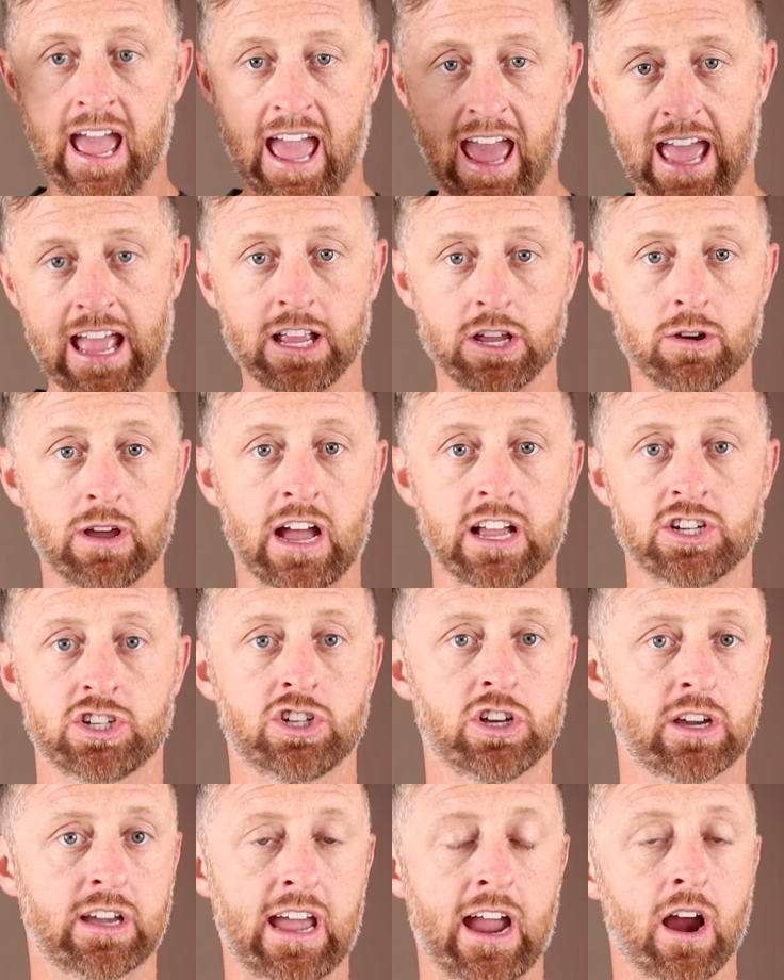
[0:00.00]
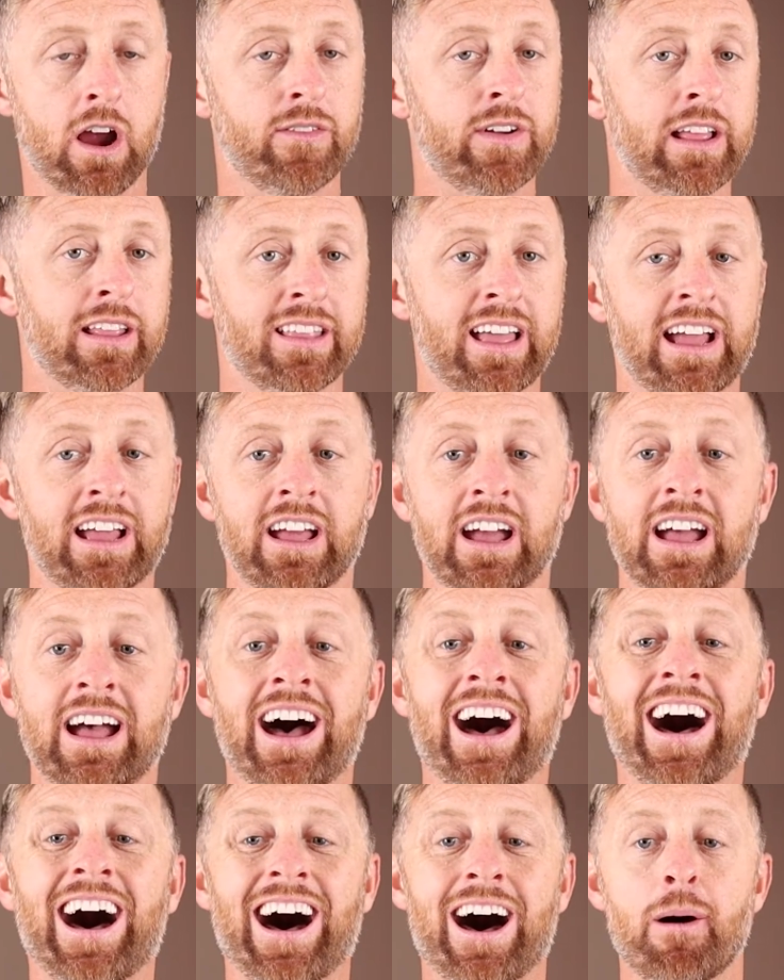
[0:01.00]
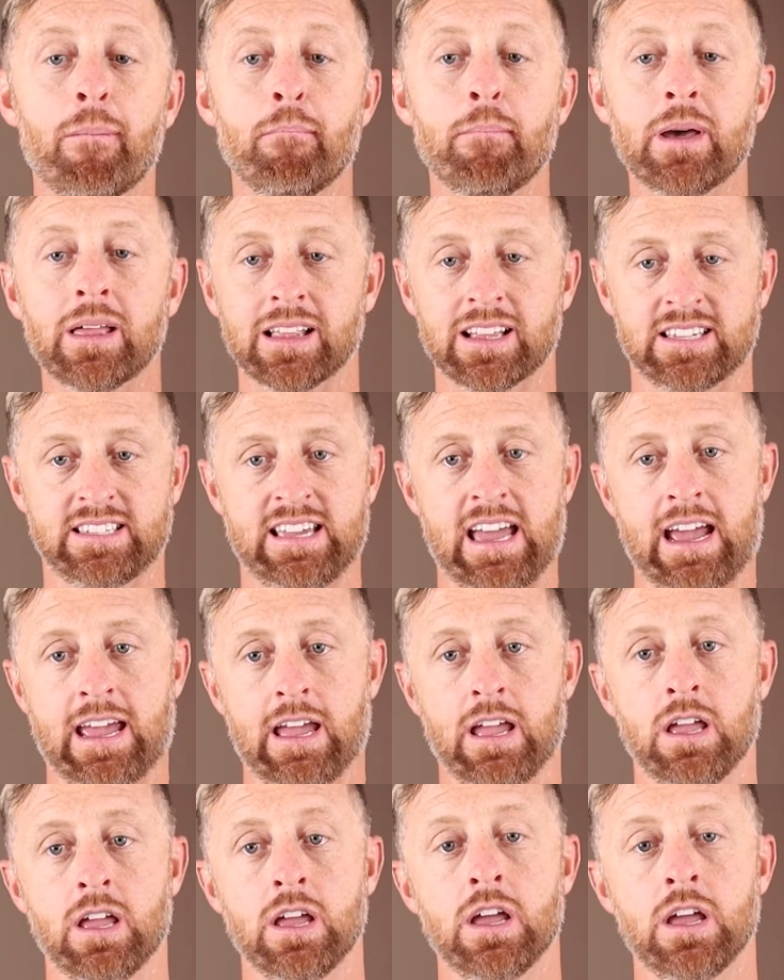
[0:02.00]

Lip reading: and you guys took care of it in like a millisecond.